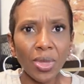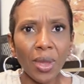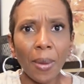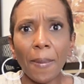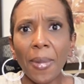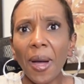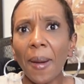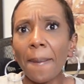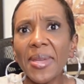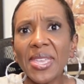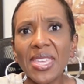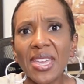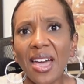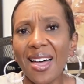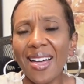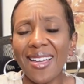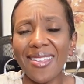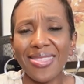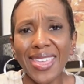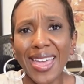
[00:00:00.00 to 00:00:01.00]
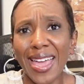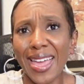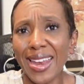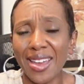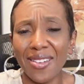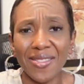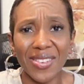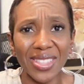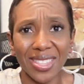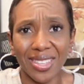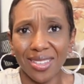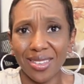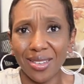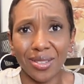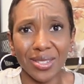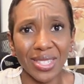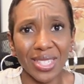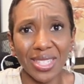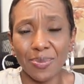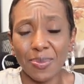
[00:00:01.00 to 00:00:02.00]
But beyond that, everything
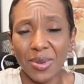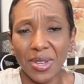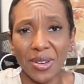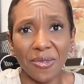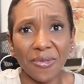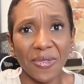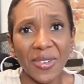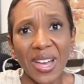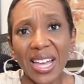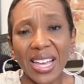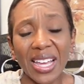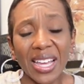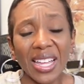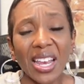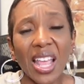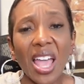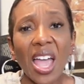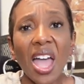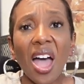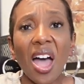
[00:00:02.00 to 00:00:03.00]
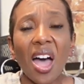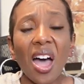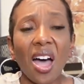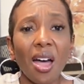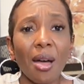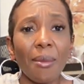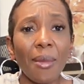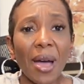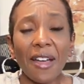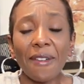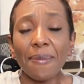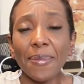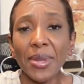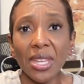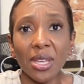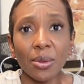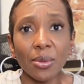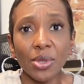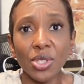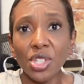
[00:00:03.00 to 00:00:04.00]
else has been fine. I've
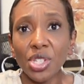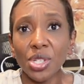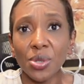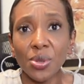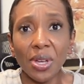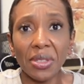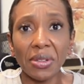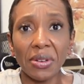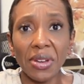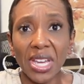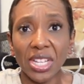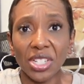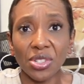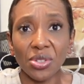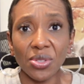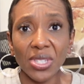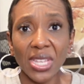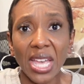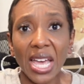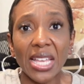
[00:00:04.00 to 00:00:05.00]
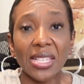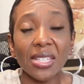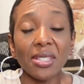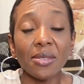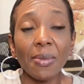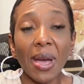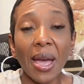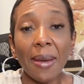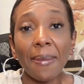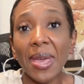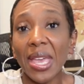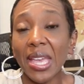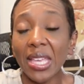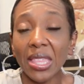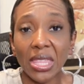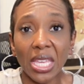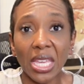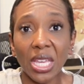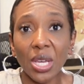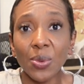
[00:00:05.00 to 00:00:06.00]
been able to do other exercises. My
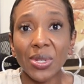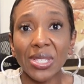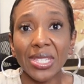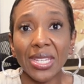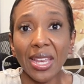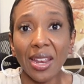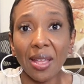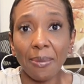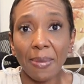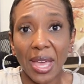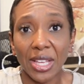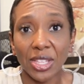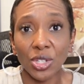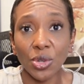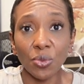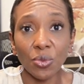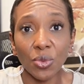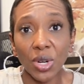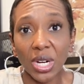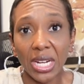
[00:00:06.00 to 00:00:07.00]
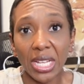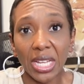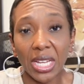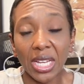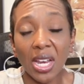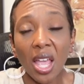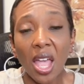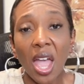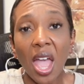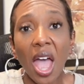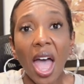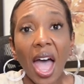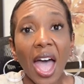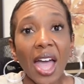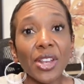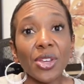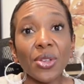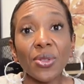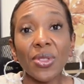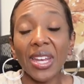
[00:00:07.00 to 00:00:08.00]
main thing was getting back to running.
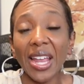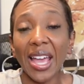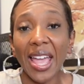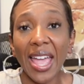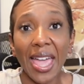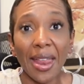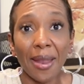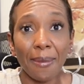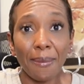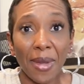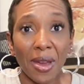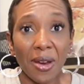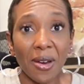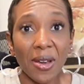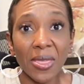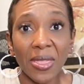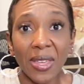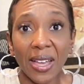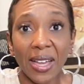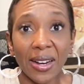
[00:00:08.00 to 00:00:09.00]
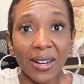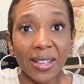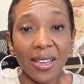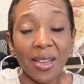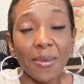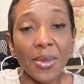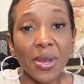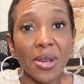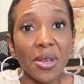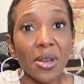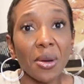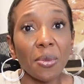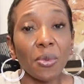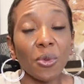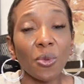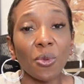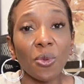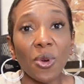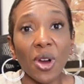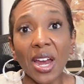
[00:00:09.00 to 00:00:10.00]
I knew that I had a marathon coming up
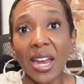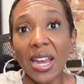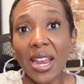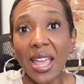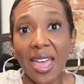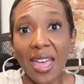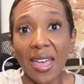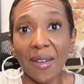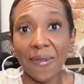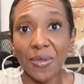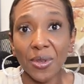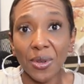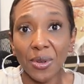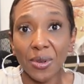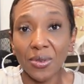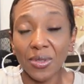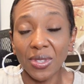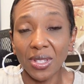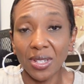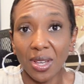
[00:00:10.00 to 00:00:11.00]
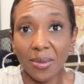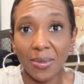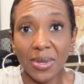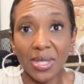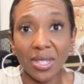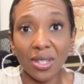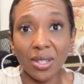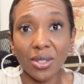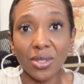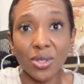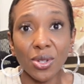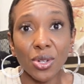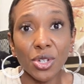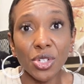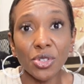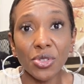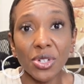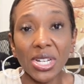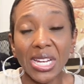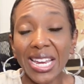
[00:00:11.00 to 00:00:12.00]
right after the tummy tuck
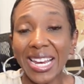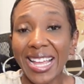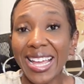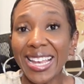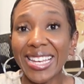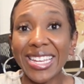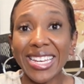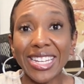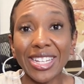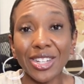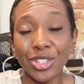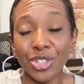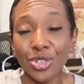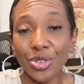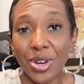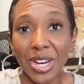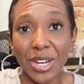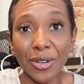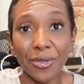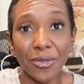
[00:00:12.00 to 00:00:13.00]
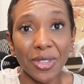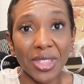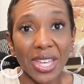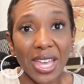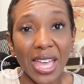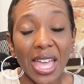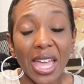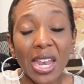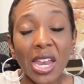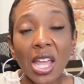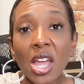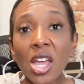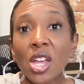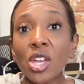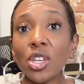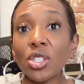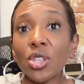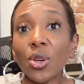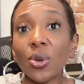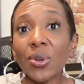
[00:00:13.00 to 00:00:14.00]
surgery and I needed to train for that.
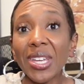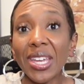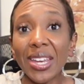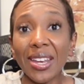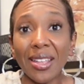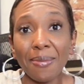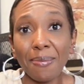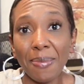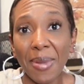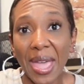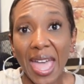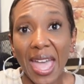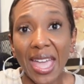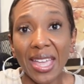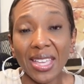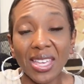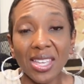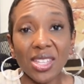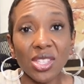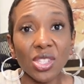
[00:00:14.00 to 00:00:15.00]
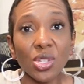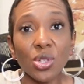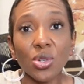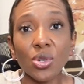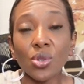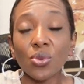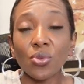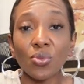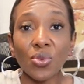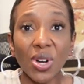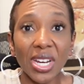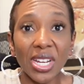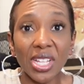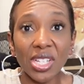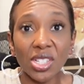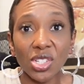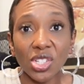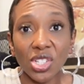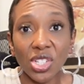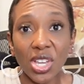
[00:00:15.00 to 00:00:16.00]
So getting back into
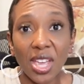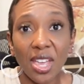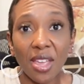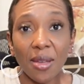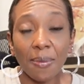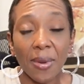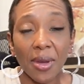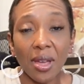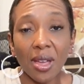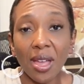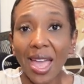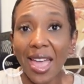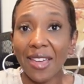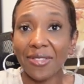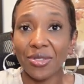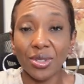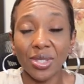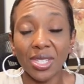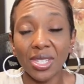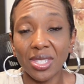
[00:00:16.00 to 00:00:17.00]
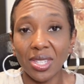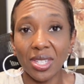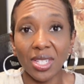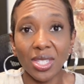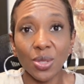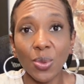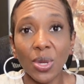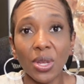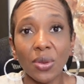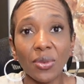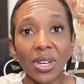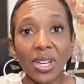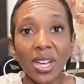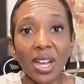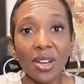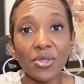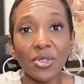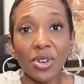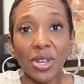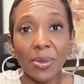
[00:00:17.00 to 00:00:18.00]
running shape after this 6-week
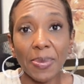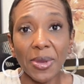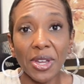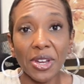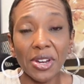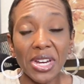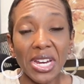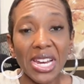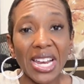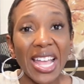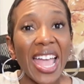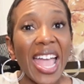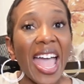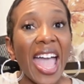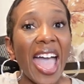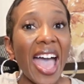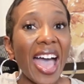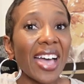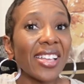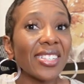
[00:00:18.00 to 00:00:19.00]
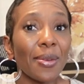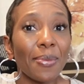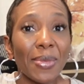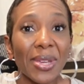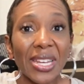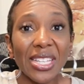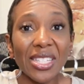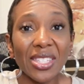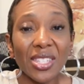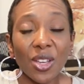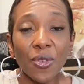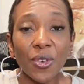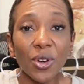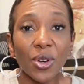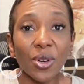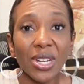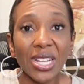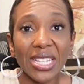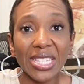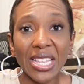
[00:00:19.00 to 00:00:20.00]
recovery period hasn't been as
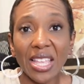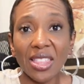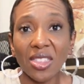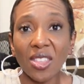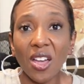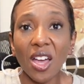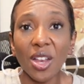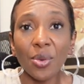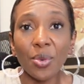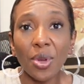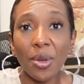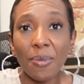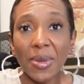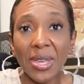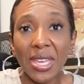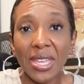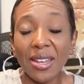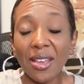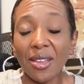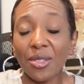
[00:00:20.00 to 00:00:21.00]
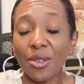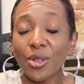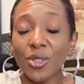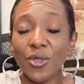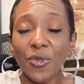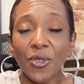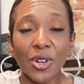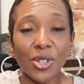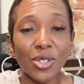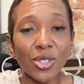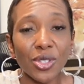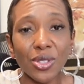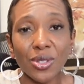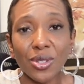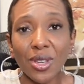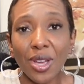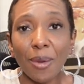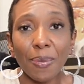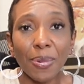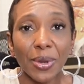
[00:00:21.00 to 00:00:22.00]
difficult as I thought it would be. Now those
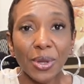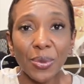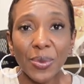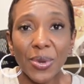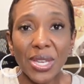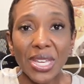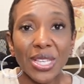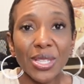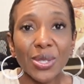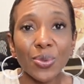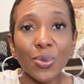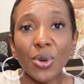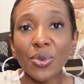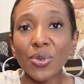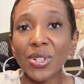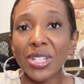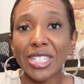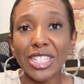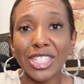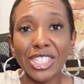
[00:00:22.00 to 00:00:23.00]
first couple of weeks were really